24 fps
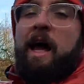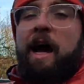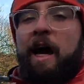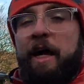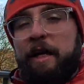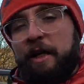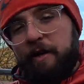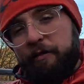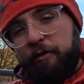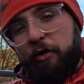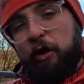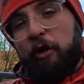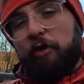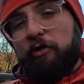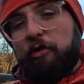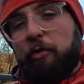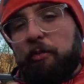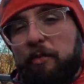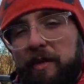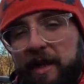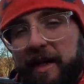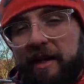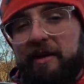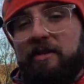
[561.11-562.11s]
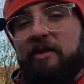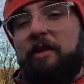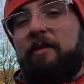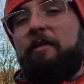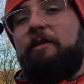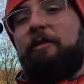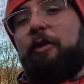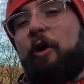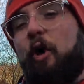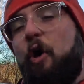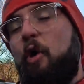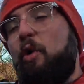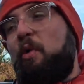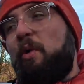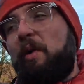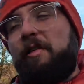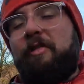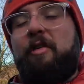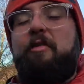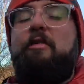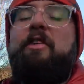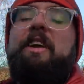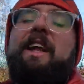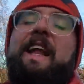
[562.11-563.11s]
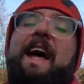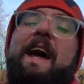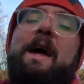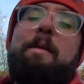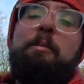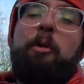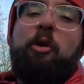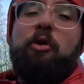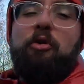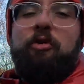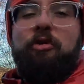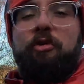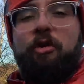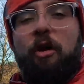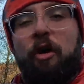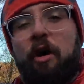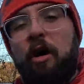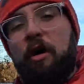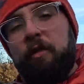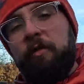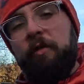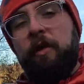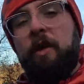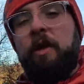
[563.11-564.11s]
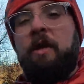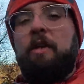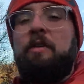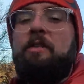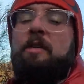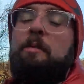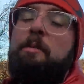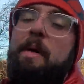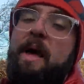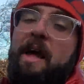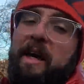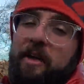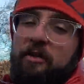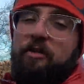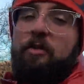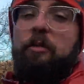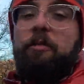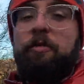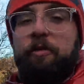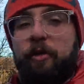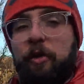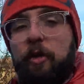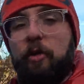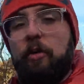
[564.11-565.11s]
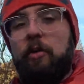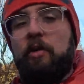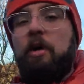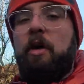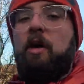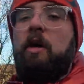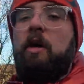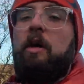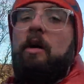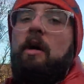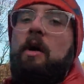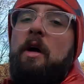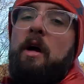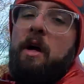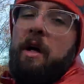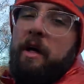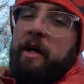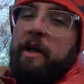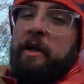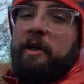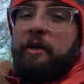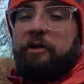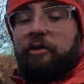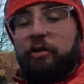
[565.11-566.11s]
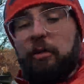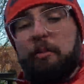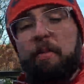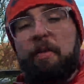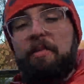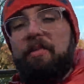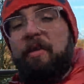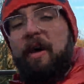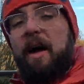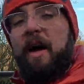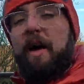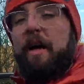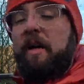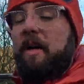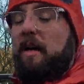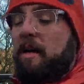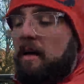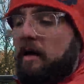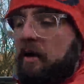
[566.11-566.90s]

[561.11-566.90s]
and you've got some decent food with a reliable stove to make some food, you should be fine.